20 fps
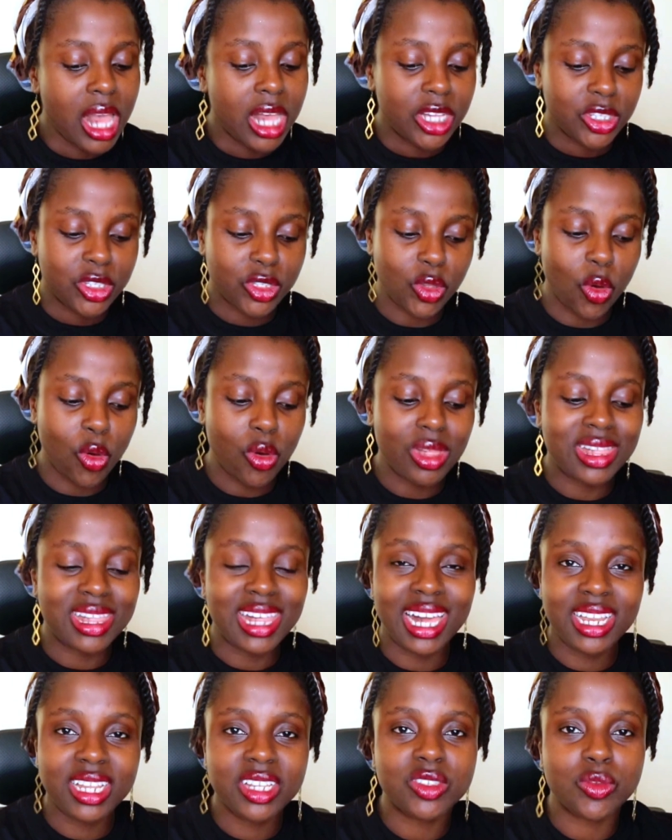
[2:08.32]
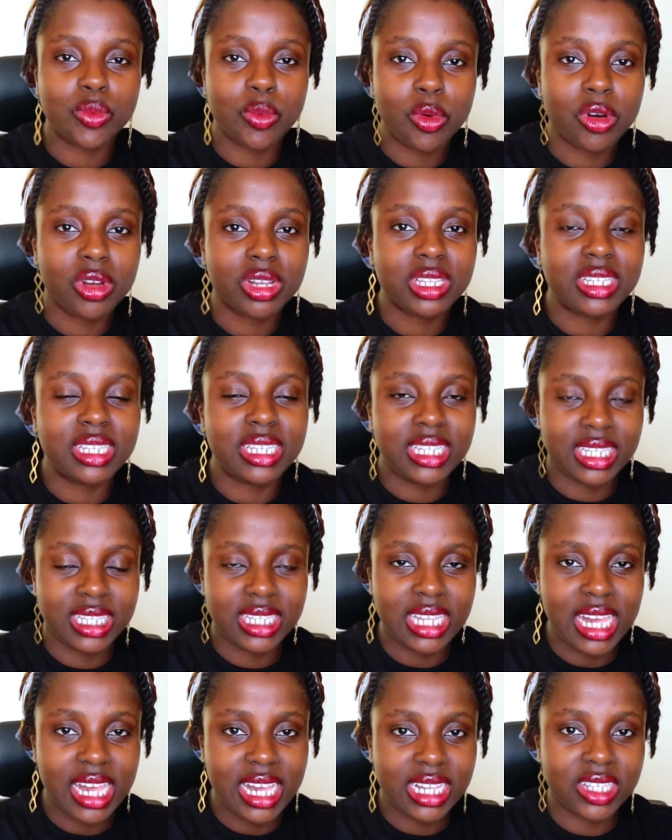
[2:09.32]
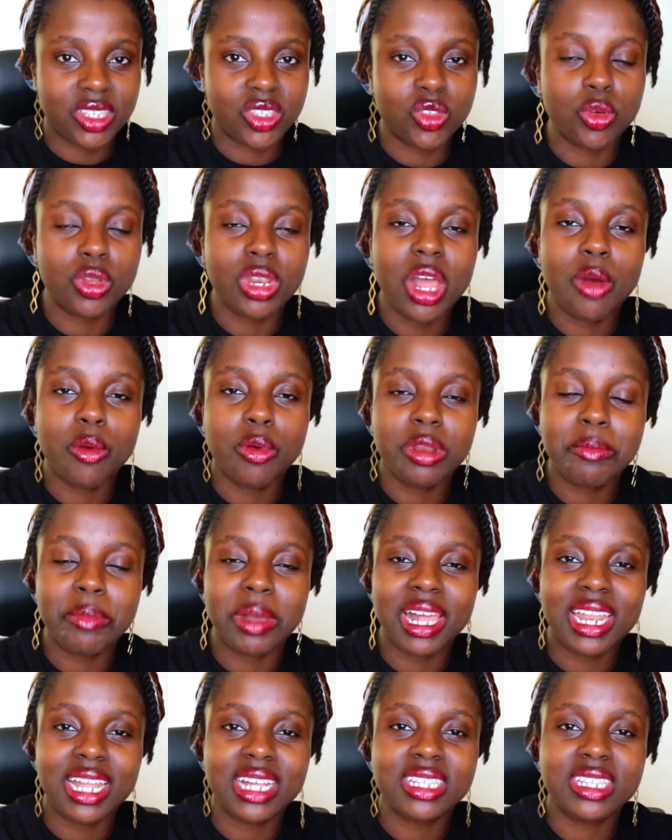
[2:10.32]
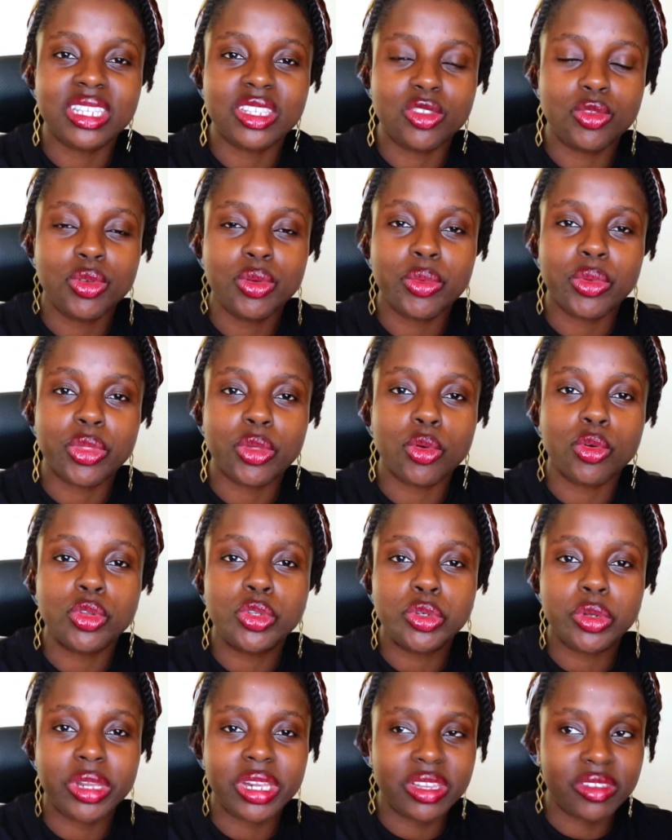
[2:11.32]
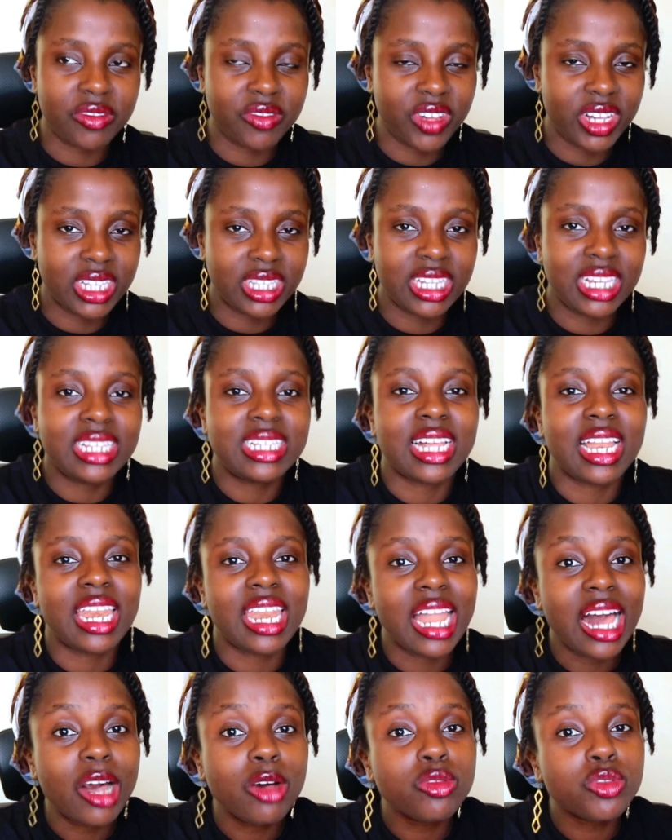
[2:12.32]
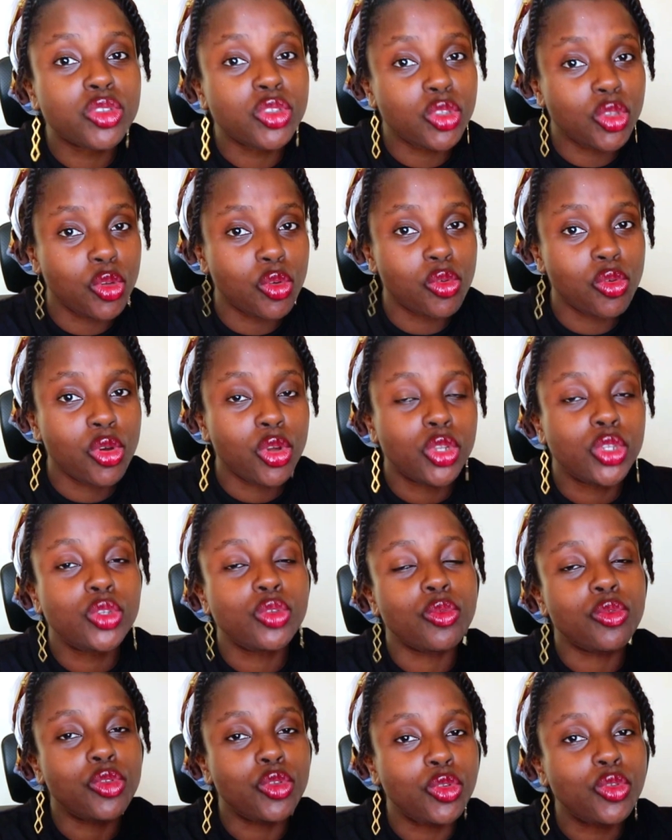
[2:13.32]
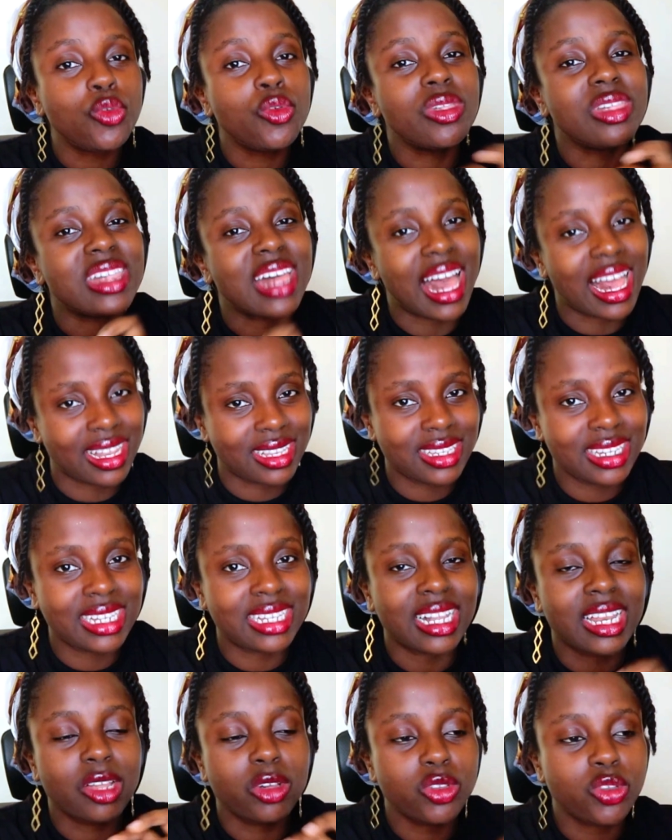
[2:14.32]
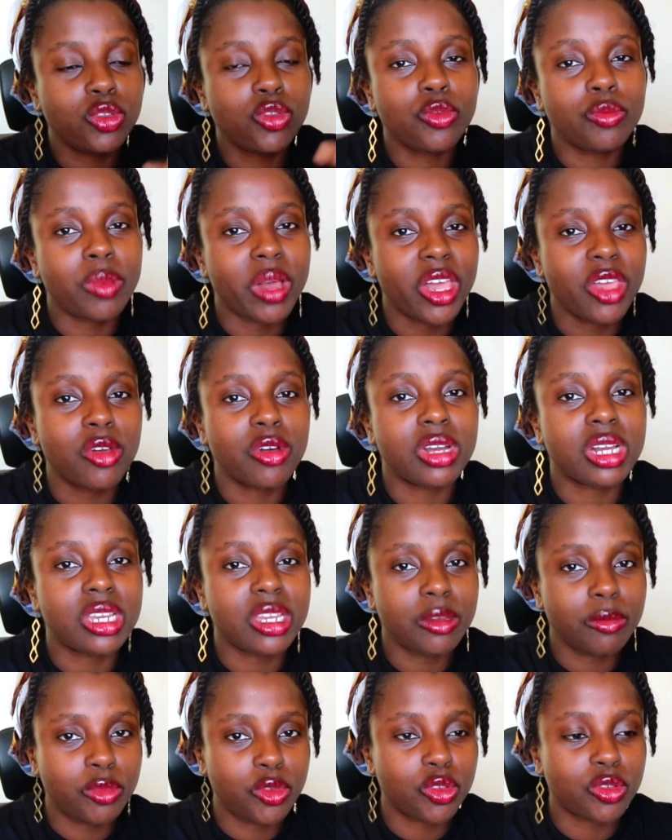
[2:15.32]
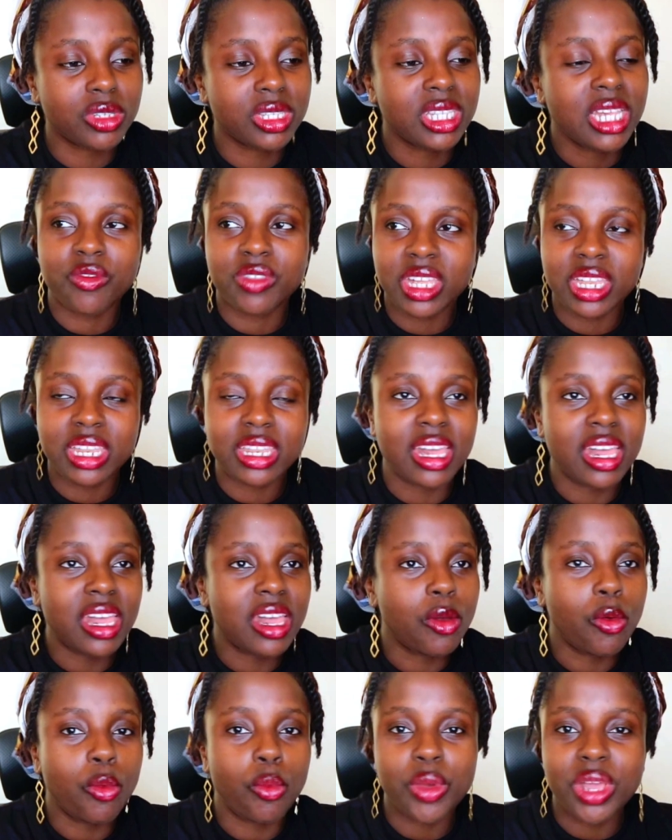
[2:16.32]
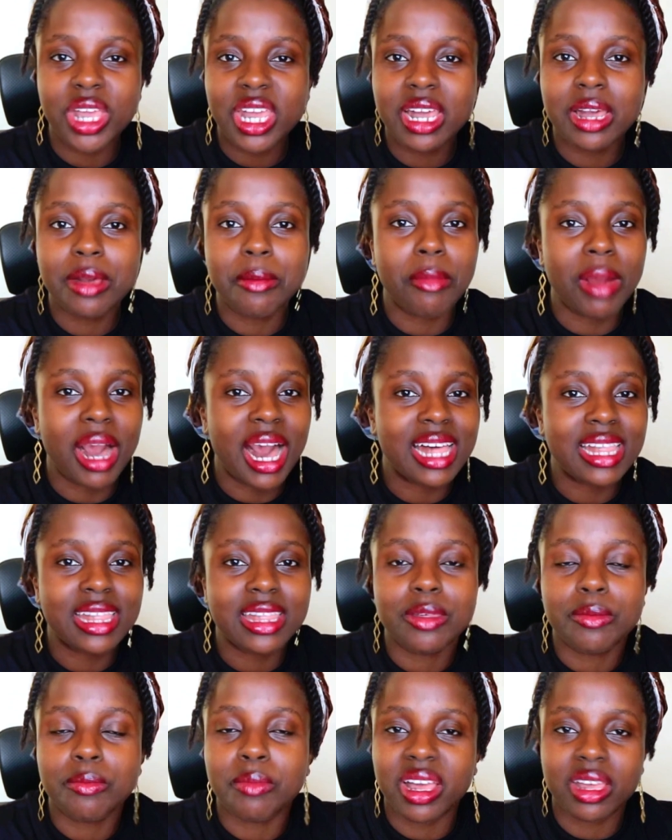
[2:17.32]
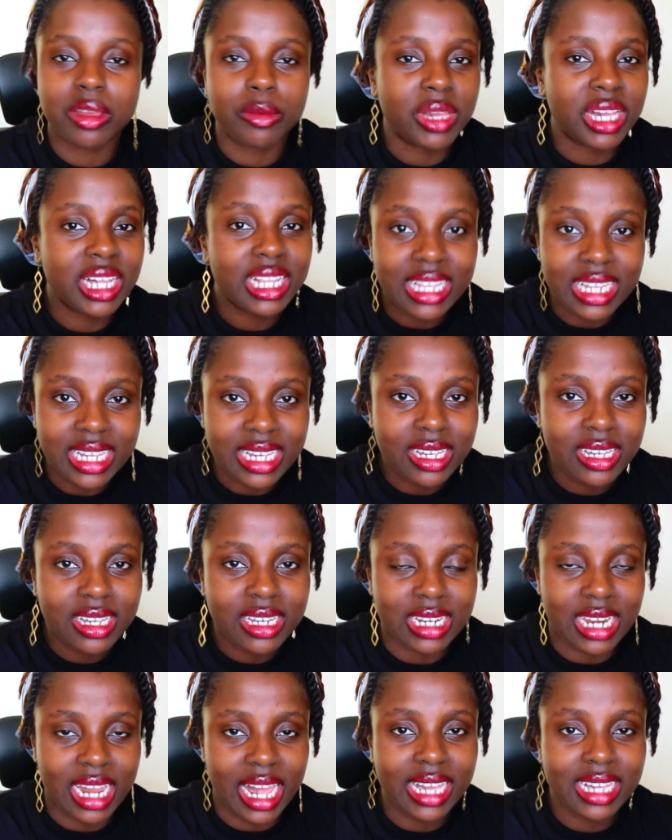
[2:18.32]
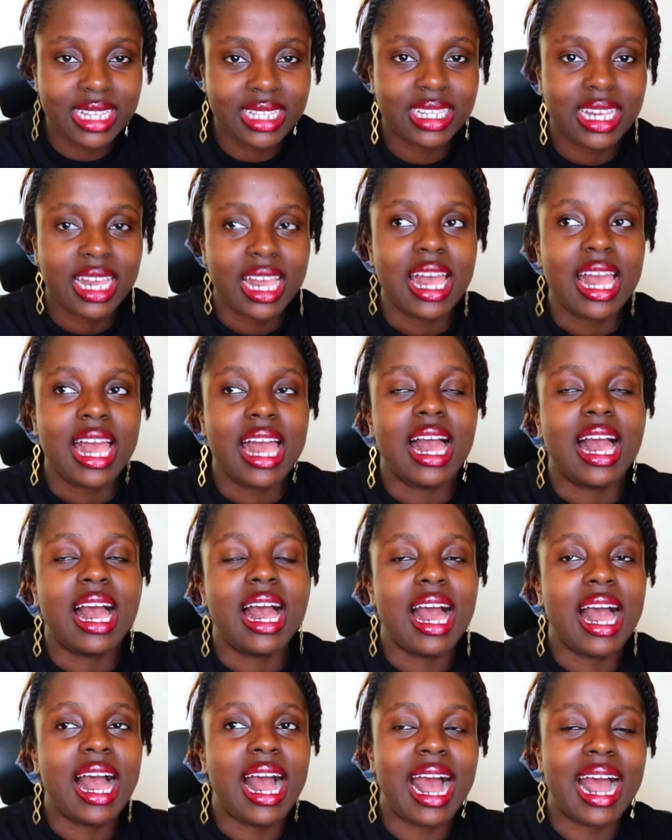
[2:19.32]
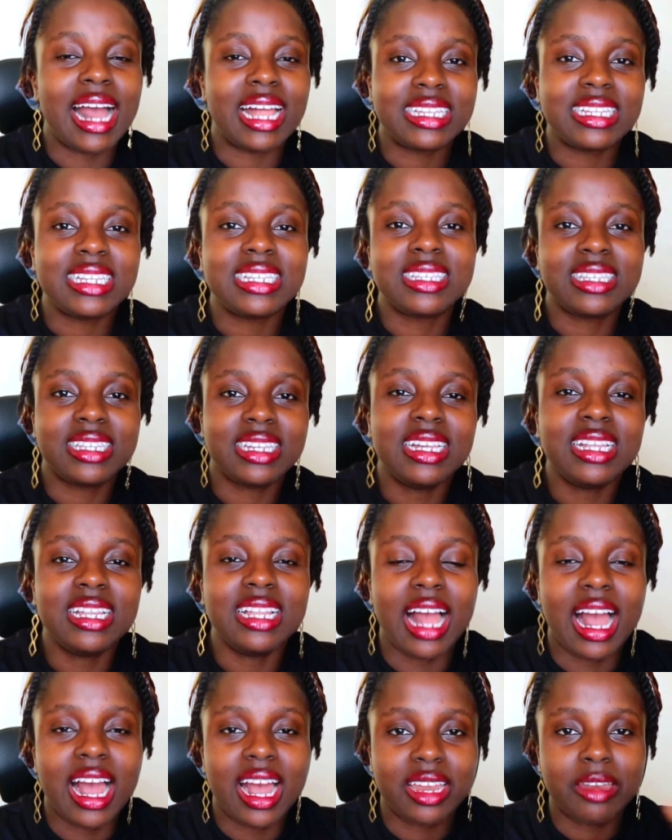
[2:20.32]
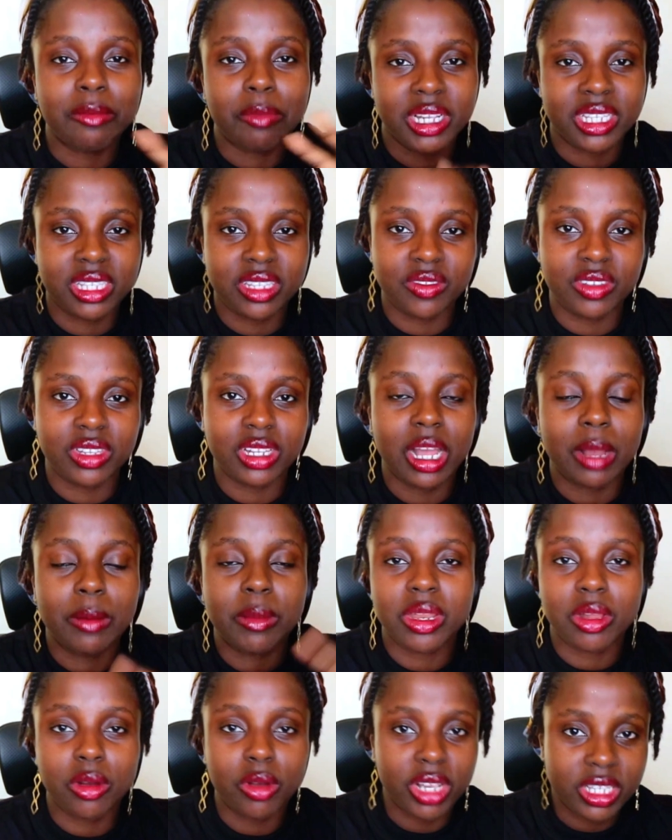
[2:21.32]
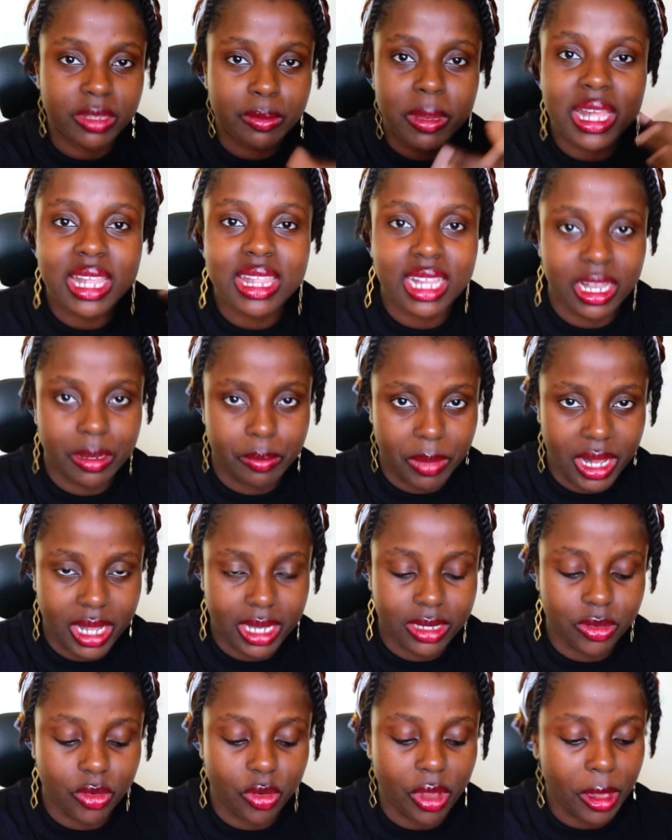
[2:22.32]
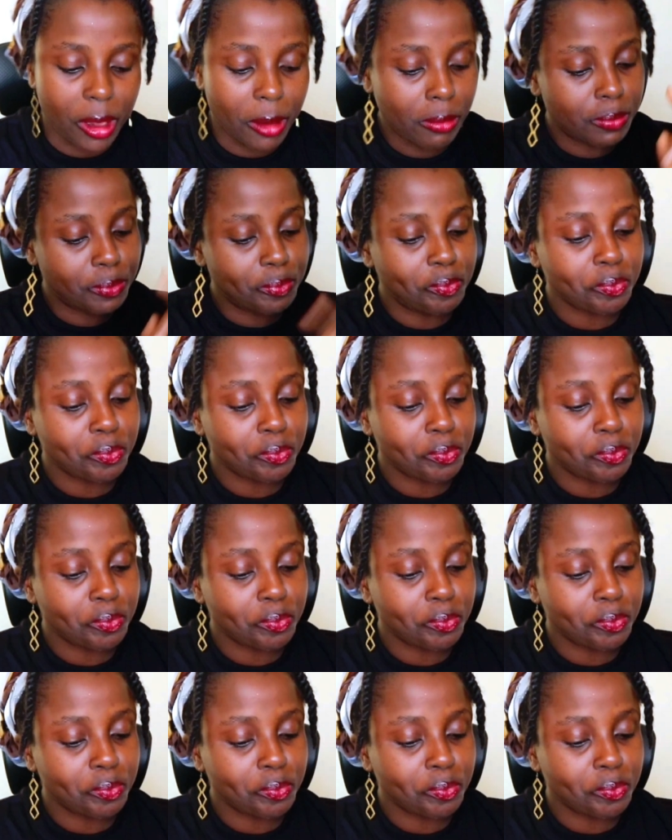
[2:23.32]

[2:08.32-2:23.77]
So that is what DCA is. So now what Binance is doing with Auto Invest, it allows you to do that. It allows you to buy your cryptos the day, week, month, bi-weekly, right? And still earn passive income, and I'll explain that part. Okay,